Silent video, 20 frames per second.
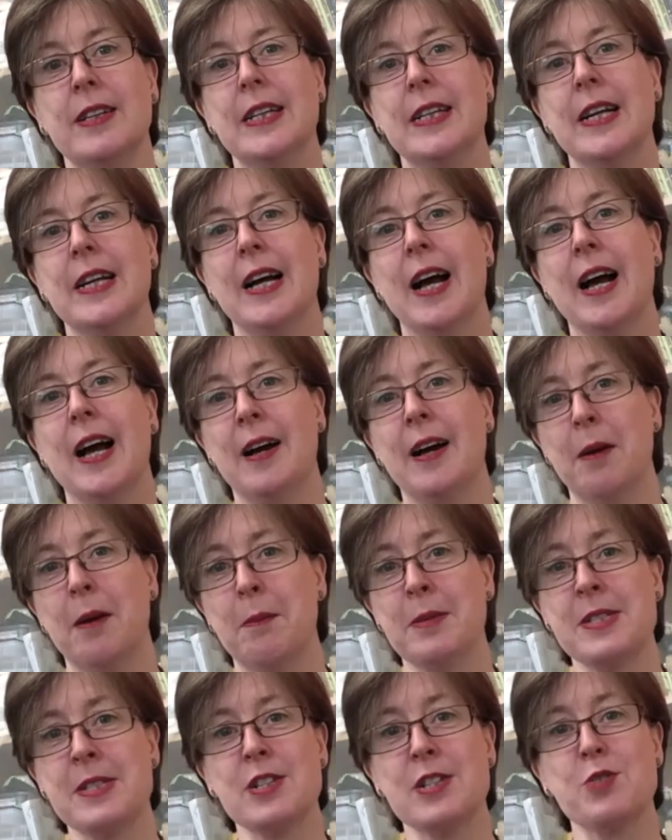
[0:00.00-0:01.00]

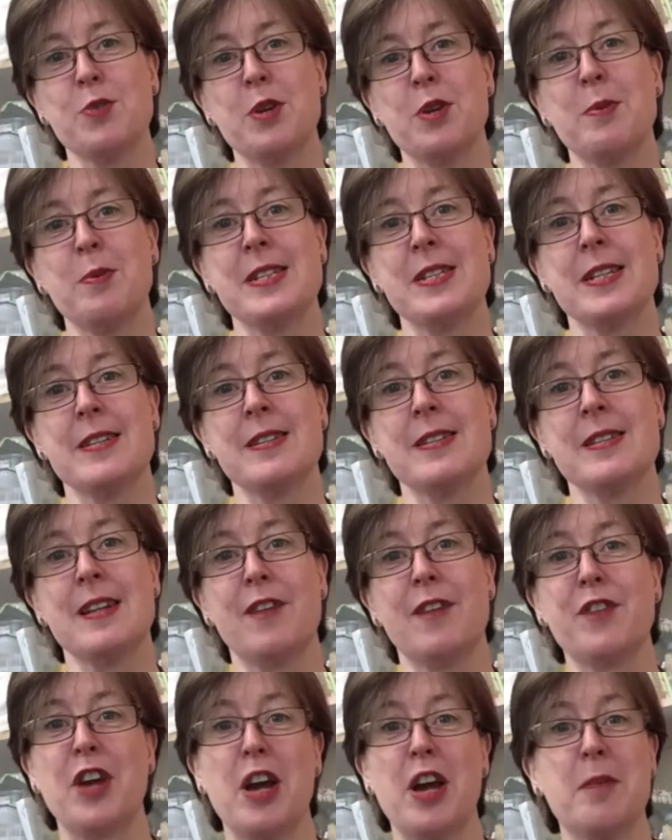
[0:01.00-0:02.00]
And since one of my sons has
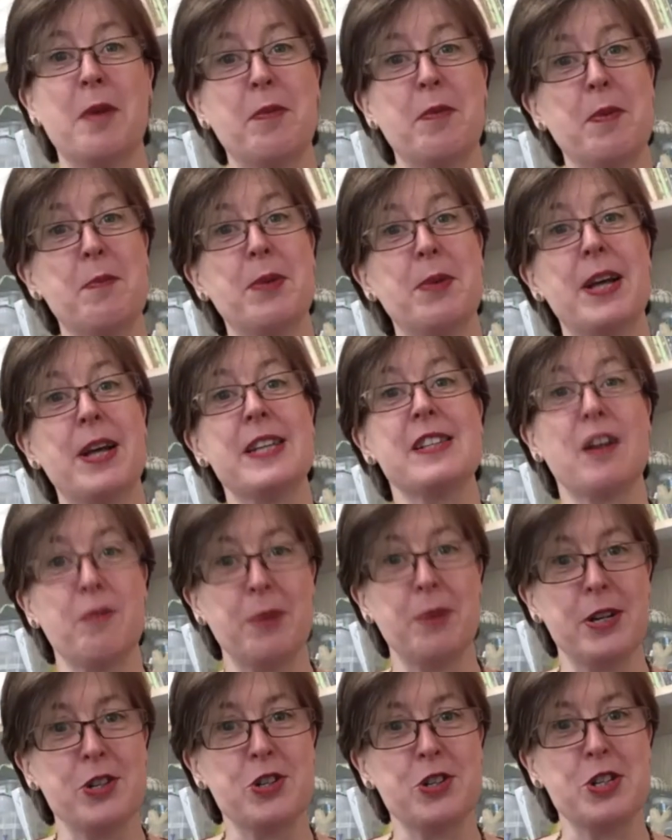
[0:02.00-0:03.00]
left home, I've been blessed. I've
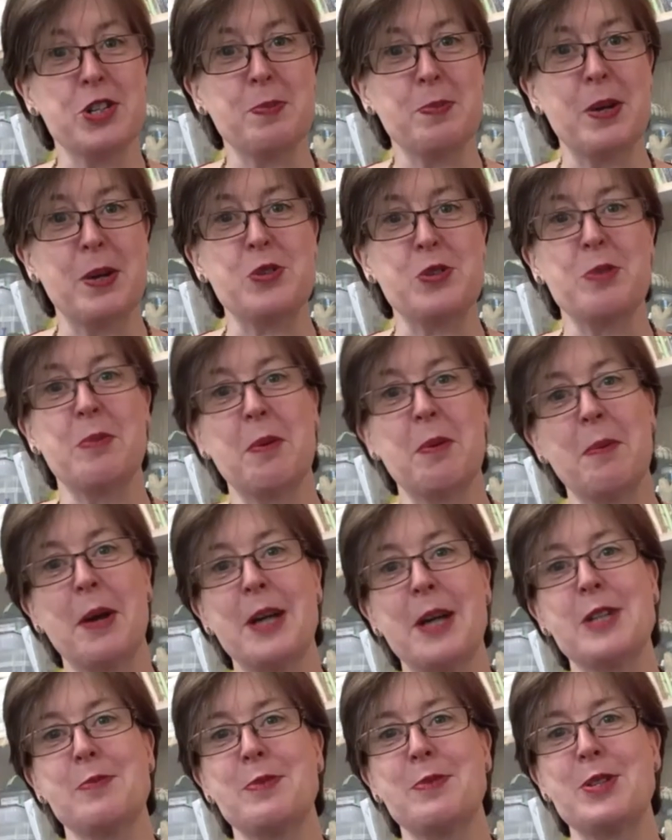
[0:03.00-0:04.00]
pinched his bedroom and my
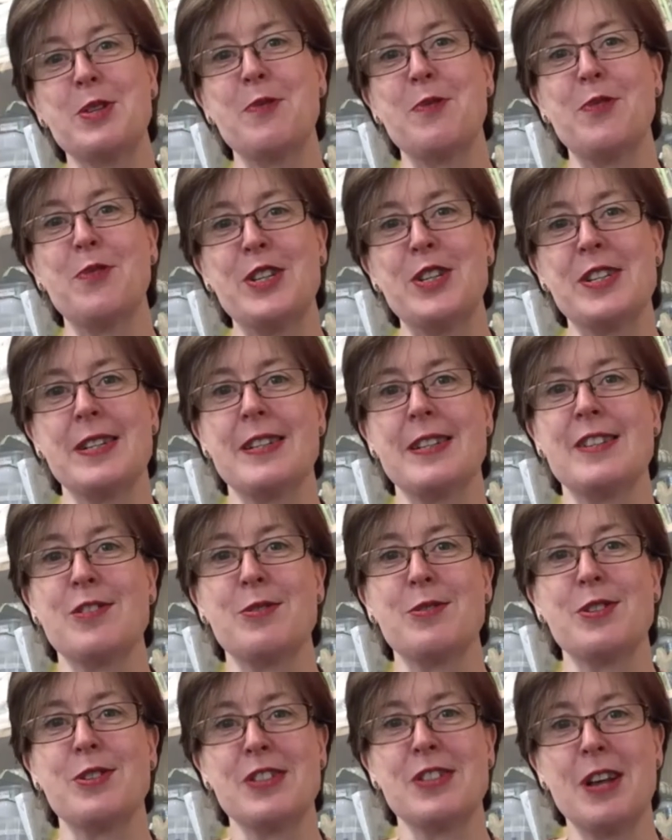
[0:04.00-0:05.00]
husband's converted it to
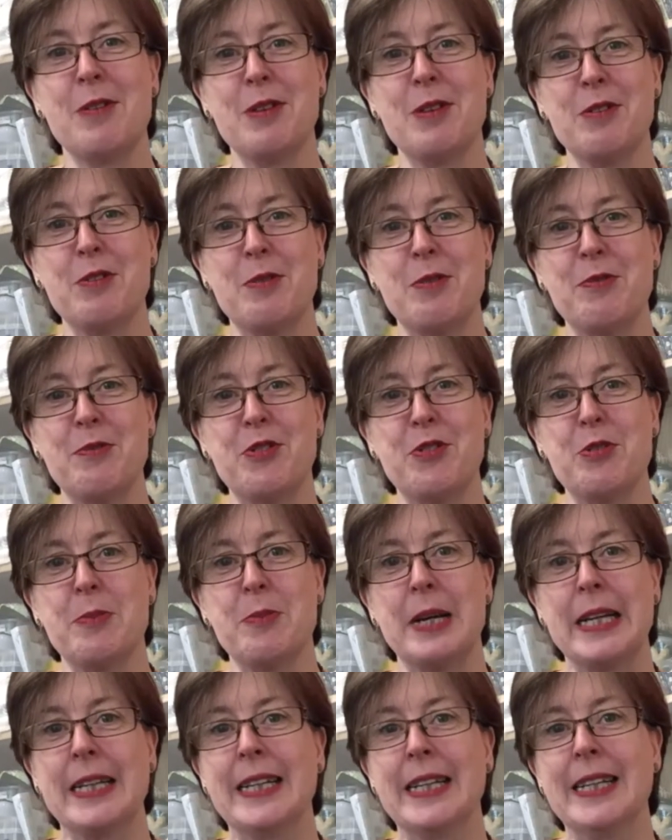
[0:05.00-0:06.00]
a sewing room for
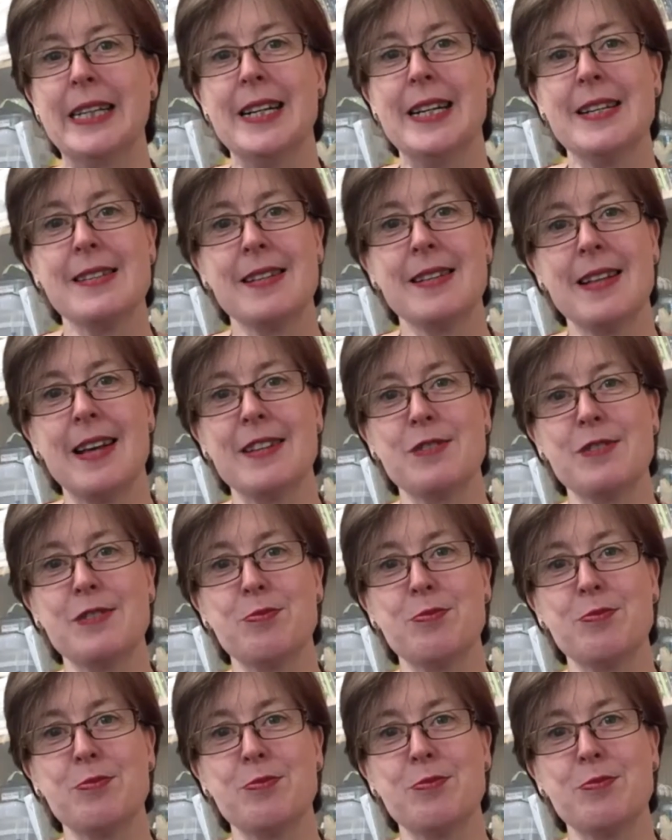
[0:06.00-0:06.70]
me. So that's